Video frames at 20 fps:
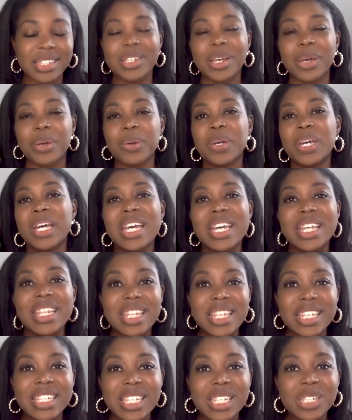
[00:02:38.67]
So
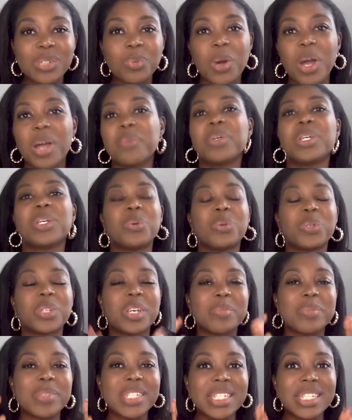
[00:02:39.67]
this is why we call
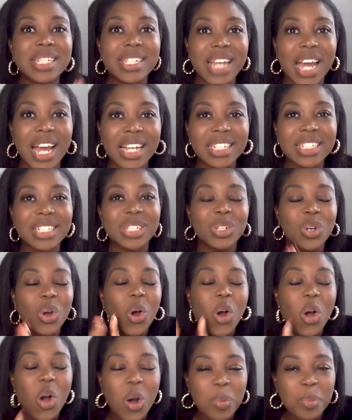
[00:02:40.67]
them standard
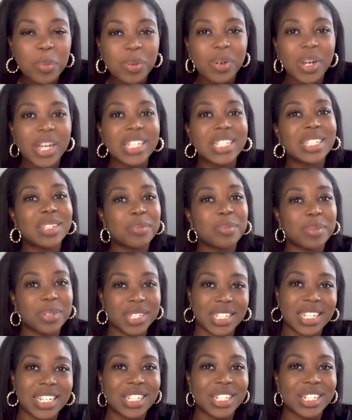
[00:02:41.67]
operating
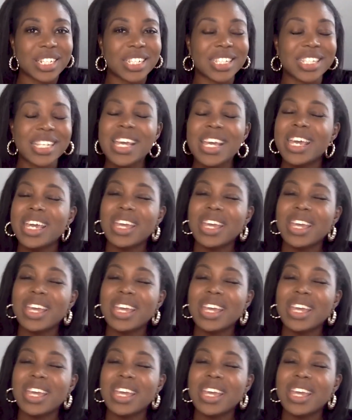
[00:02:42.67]
procedures.